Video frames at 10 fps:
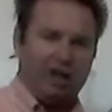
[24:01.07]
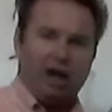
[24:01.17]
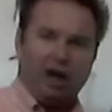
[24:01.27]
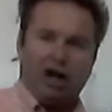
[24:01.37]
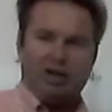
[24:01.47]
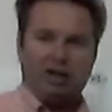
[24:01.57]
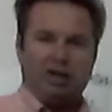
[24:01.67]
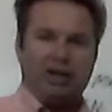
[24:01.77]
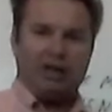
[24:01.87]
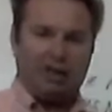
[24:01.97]

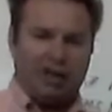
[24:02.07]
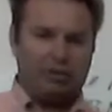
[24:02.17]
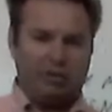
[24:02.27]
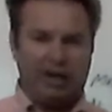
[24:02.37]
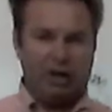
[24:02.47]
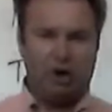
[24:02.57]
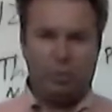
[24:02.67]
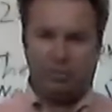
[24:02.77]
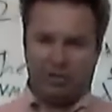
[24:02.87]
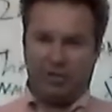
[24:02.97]
Honestly, as I grade
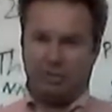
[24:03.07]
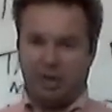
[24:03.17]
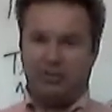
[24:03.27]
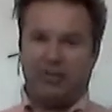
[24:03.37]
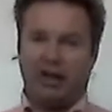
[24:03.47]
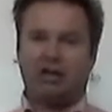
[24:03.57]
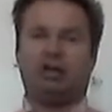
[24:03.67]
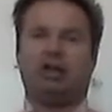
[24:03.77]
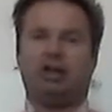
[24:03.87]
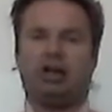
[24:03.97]
homework, that's what I find a
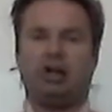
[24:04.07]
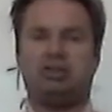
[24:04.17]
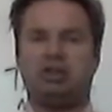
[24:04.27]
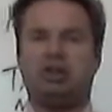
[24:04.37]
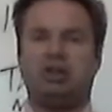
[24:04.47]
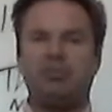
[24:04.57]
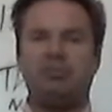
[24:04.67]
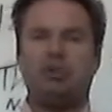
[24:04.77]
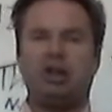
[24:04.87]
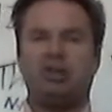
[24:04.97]
lot of times is some of you
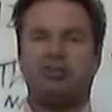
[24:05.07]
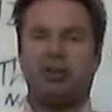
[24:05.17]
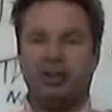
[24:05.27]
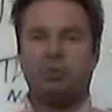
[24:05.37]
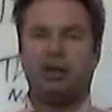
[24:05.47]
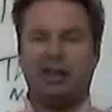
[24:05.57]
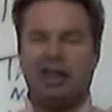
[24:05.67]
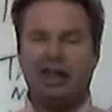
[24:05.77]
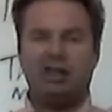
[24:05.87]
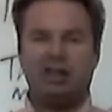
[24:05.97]
guys forget what
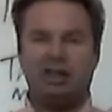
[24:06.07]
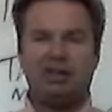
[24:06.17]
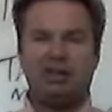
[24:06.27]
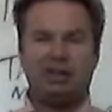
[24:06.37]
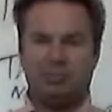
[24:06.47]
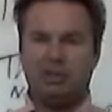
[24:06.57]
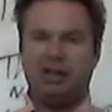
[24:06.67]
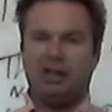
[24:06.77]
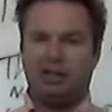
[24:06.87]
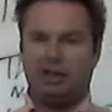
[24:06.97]
case endings
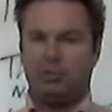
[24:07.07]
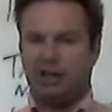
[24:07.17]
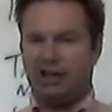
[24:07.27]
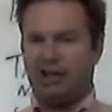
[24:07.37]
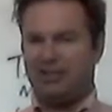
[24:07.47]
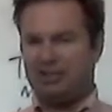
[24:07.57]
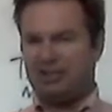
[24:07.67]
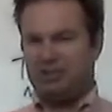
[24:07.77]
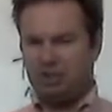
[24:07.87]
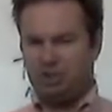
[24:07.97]
mean and what cases
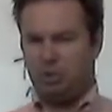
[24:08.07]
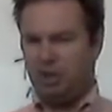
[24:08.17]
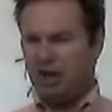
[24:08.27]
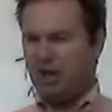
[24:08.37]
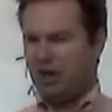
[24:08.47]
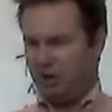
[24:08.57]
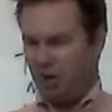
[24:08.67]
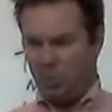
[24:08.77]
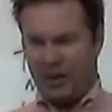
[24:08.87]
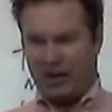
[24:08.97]
do.
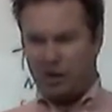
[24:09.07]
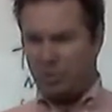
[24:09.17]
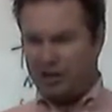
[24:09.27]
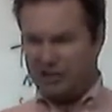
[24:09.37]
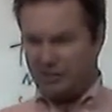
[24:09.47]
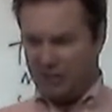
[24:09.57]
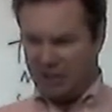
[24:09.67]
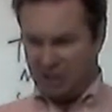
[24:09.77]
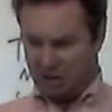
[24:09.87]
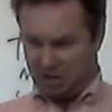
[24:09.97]
Go back and watch the
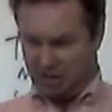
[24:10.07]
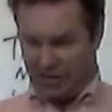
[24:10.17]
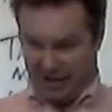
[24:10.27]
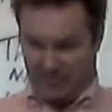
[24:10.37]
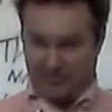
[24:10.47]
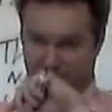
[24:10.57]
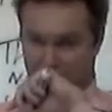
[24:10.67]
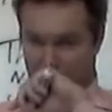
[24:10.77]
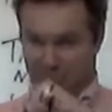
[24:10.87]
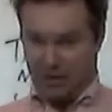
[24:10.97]
videos on that.
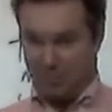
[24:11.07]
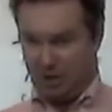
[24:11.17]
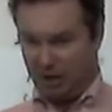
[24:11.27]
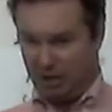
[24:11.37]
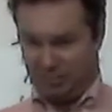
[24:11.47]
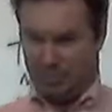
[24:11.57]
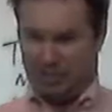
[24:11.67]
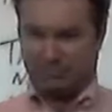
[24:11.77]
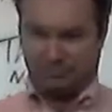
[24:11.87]
Pardon me.